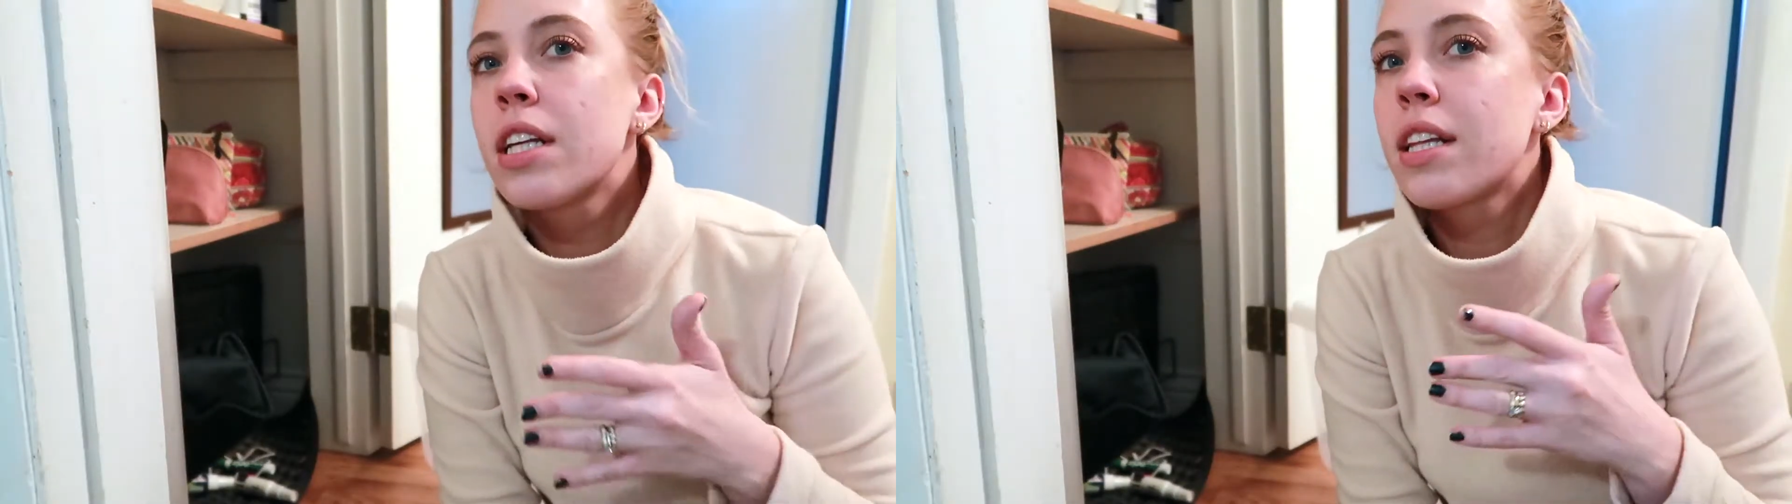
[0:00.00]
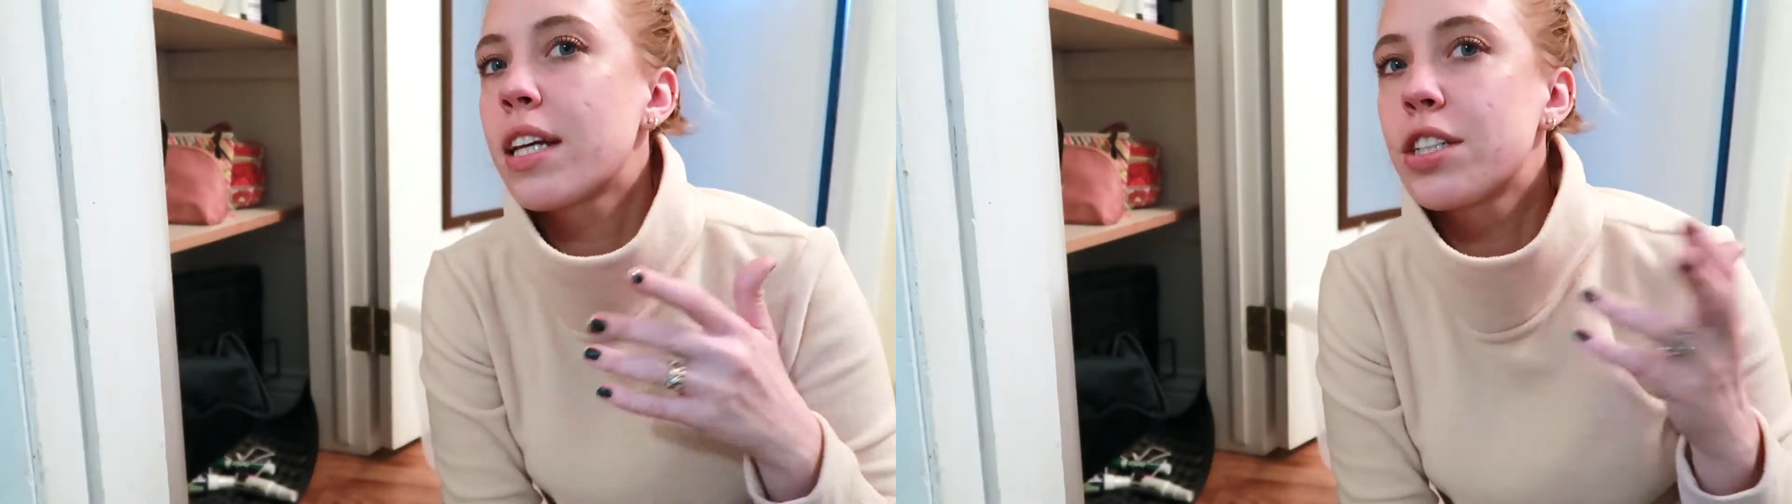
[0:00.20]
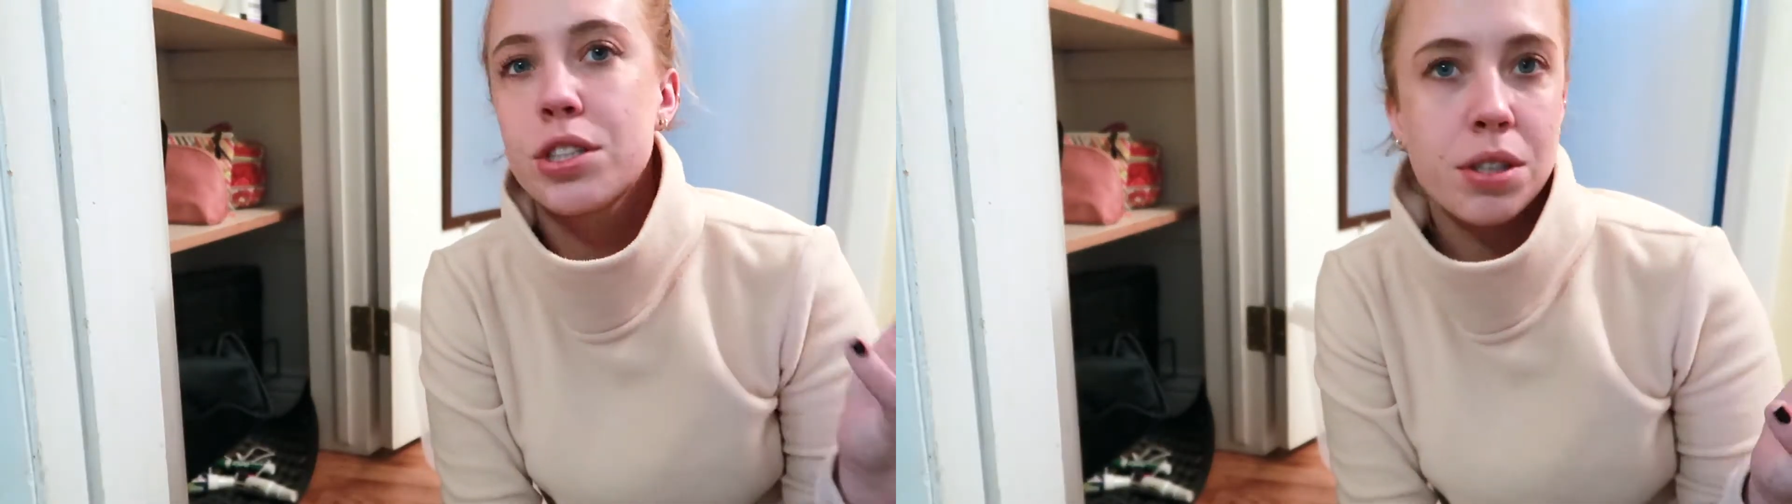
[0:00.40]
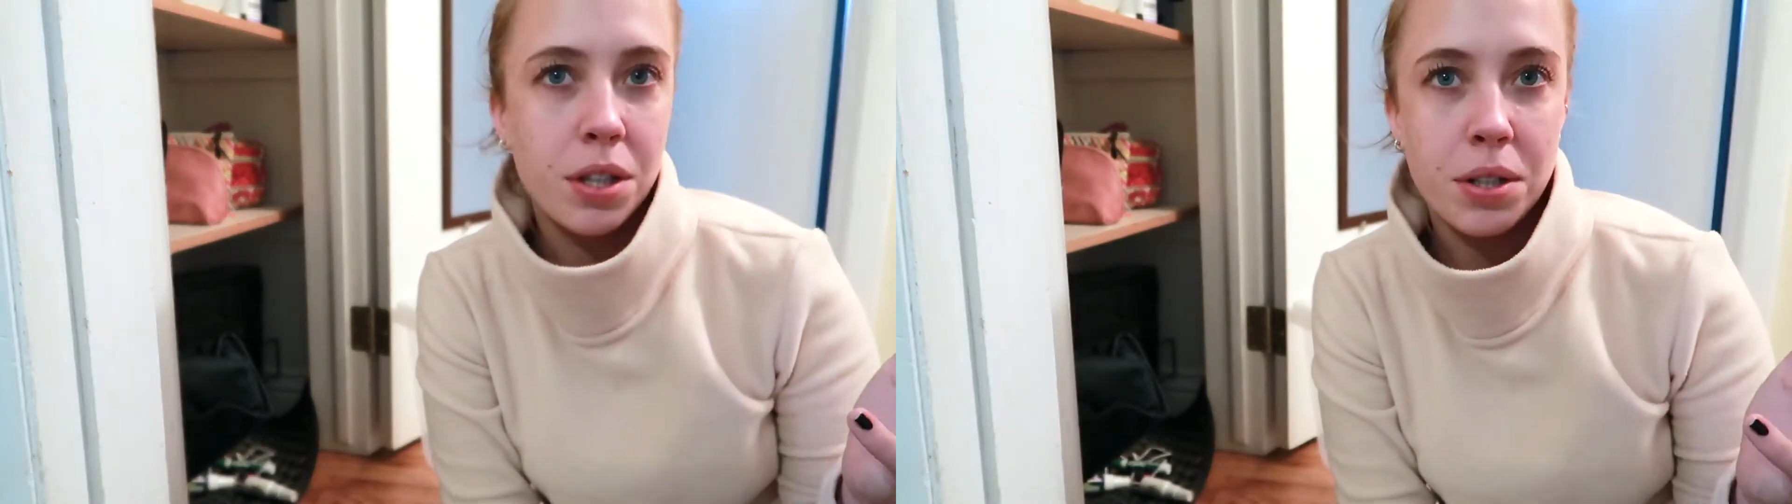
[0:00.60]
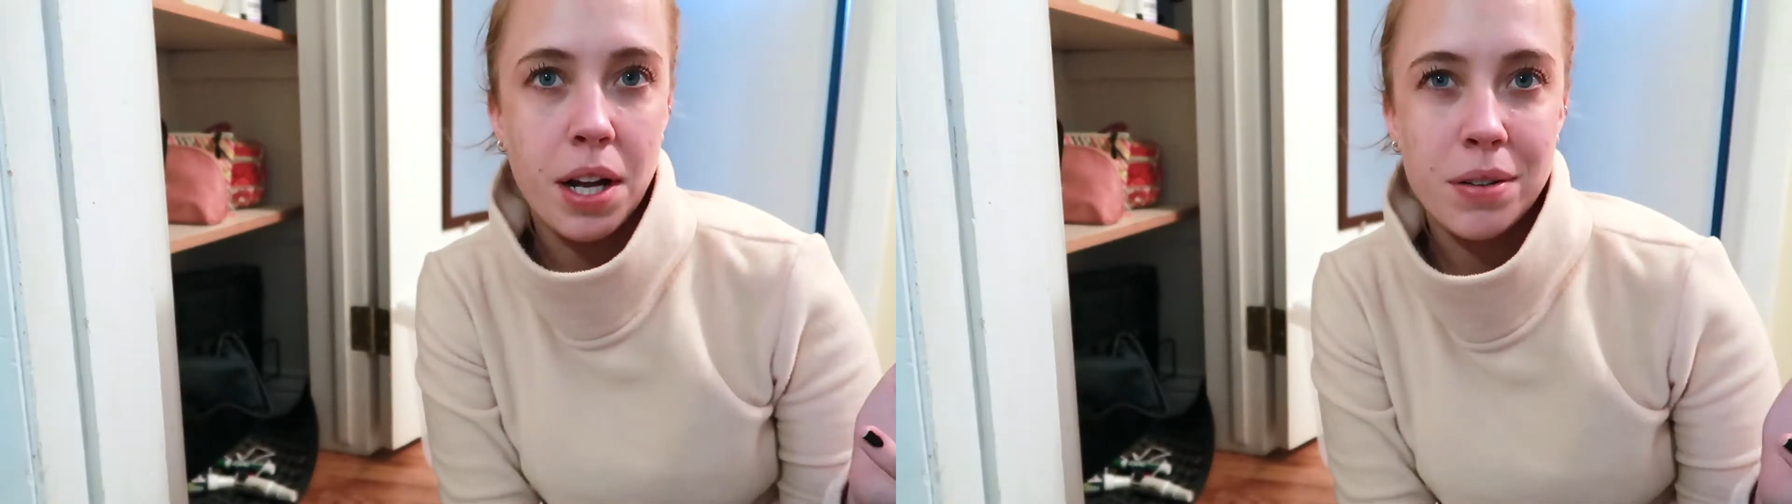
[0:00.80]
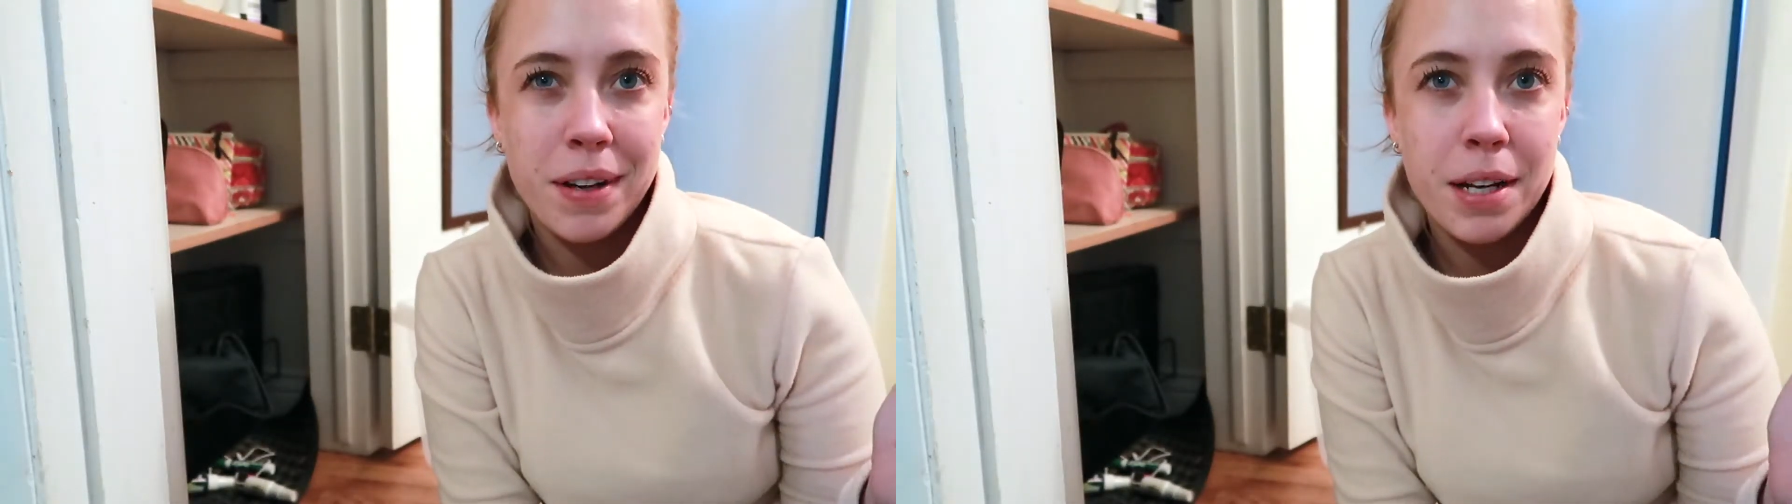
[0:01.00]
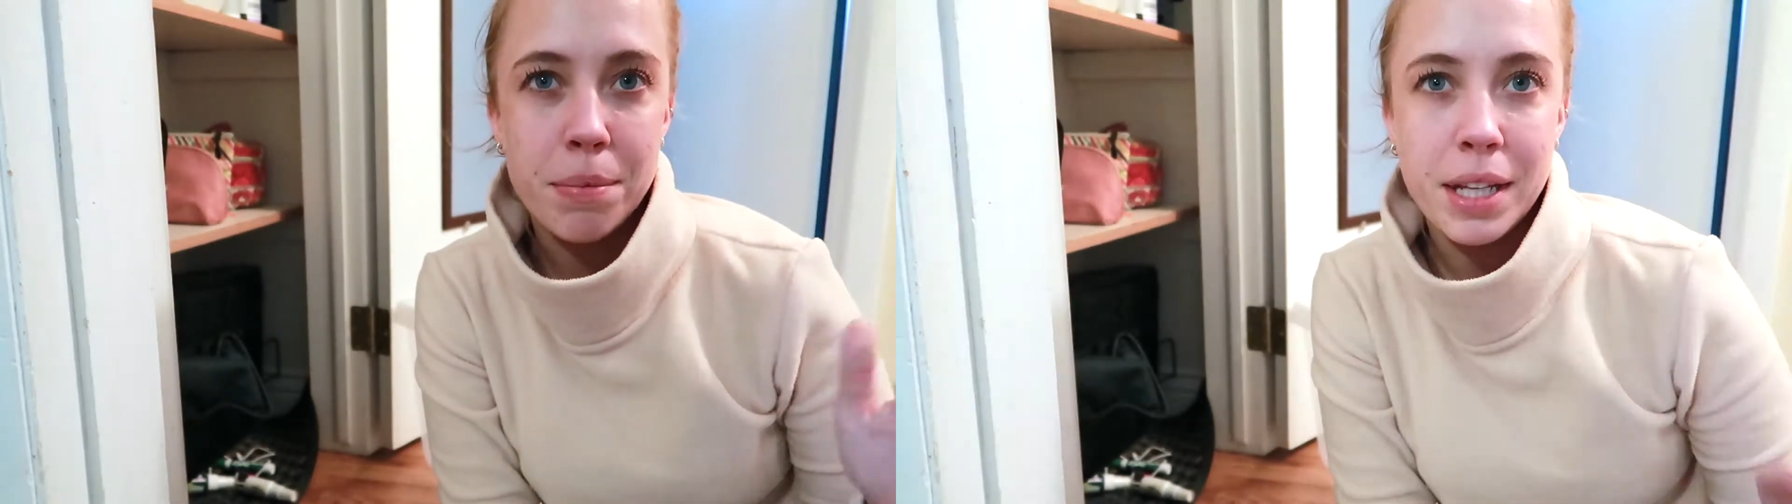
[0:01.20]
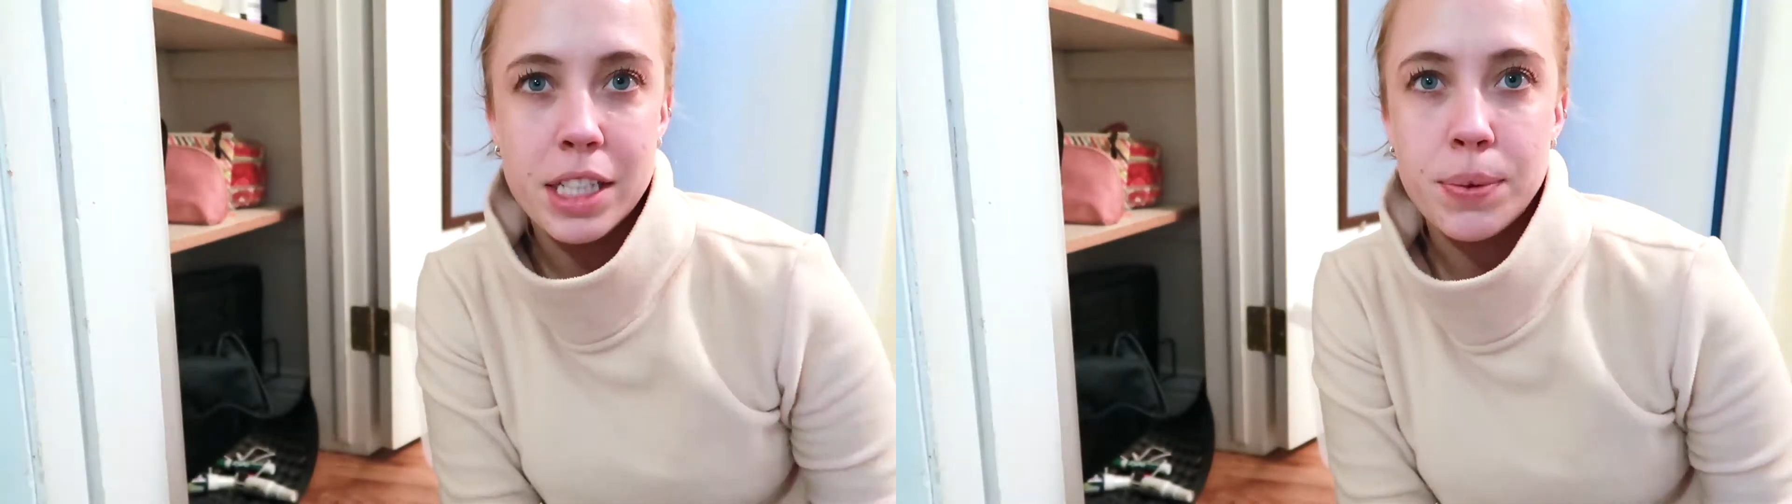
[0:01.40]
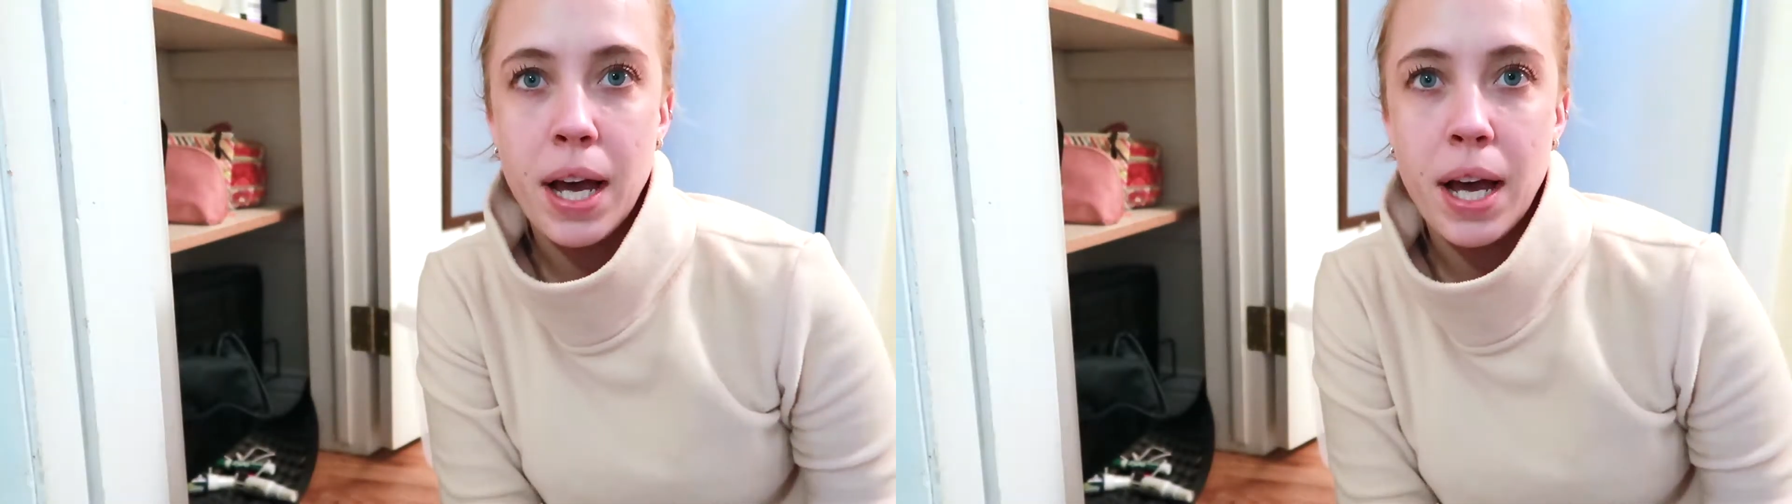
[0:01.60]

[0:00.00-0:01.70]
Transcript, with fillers: and like just other kind of random things we